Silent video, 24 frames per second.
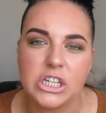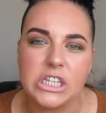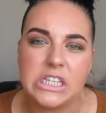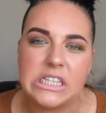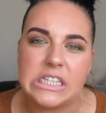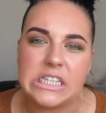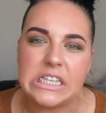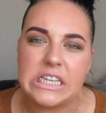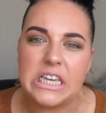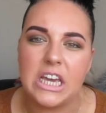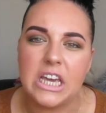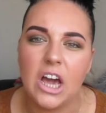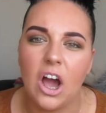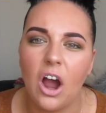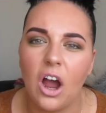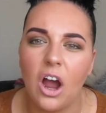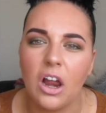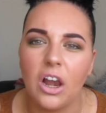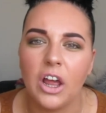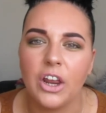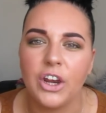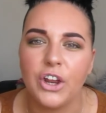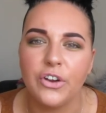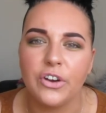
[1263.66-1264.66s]
as the
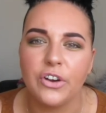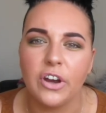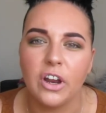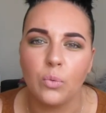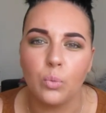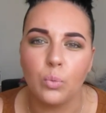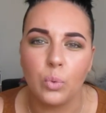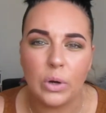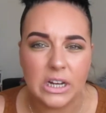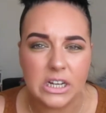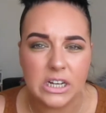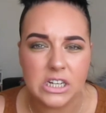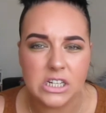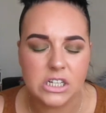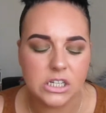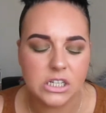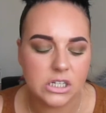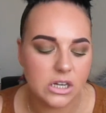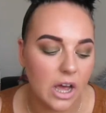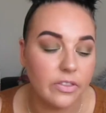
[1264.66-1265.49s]
eyeliner and winged